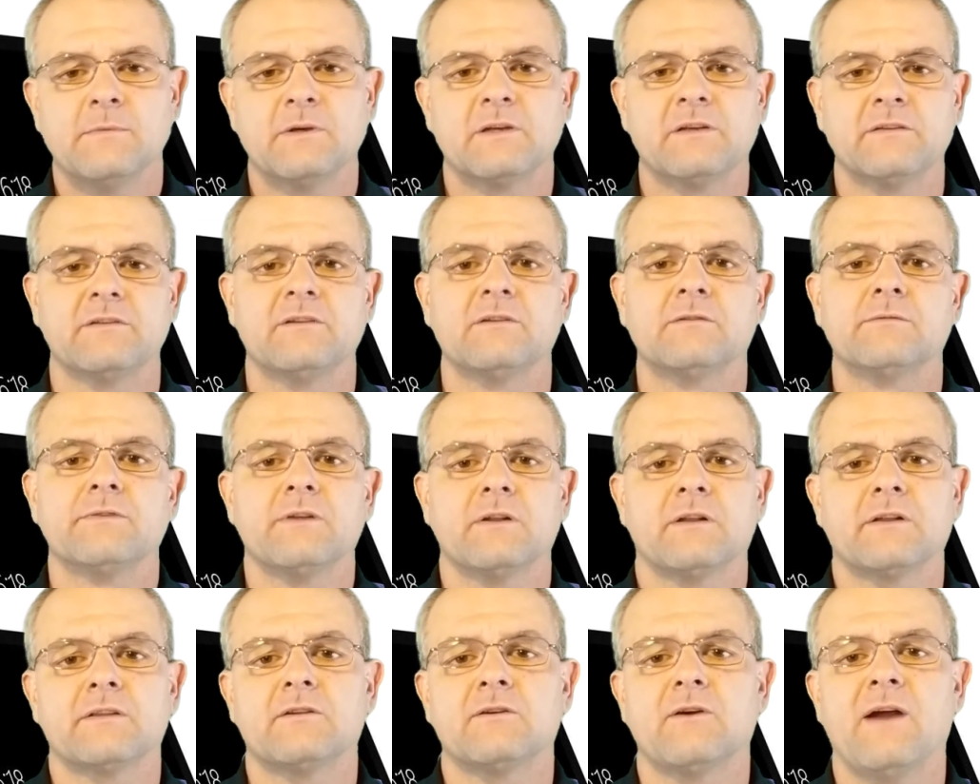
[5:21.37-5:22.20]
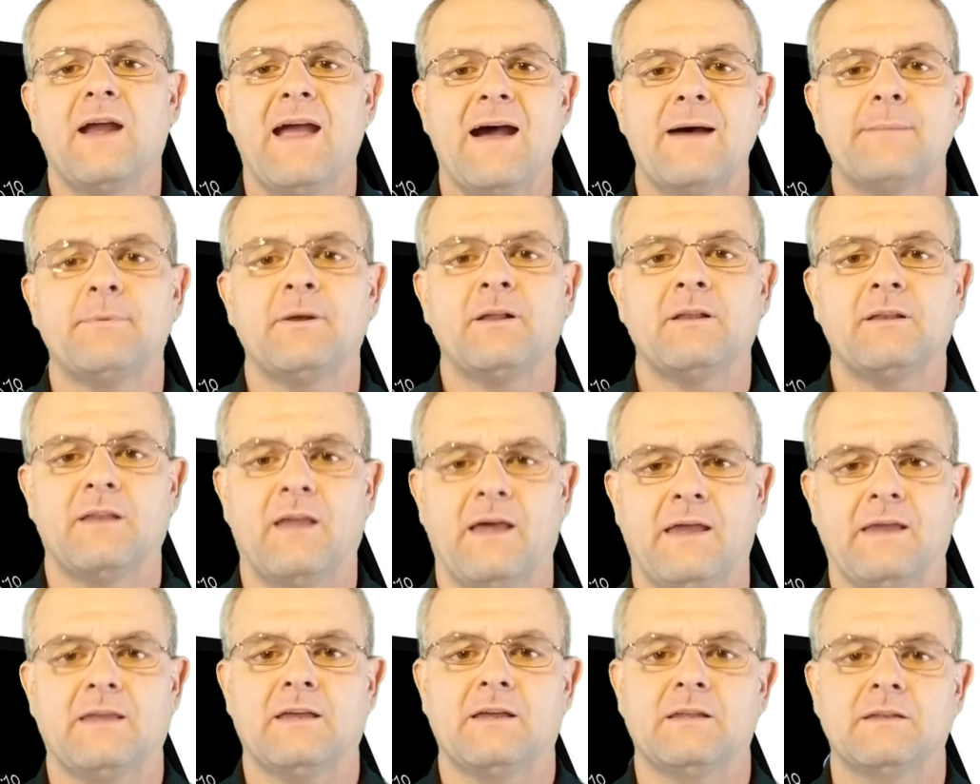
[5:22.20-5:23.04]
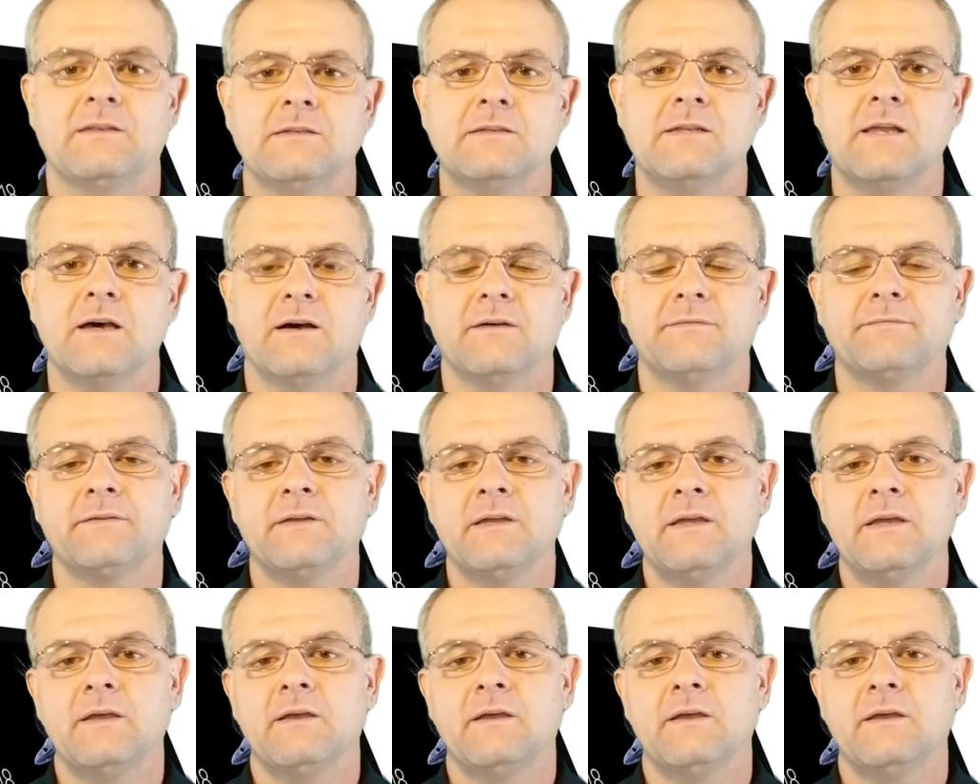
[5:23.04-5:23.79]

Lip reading: because they don't feel like they're app-like enough.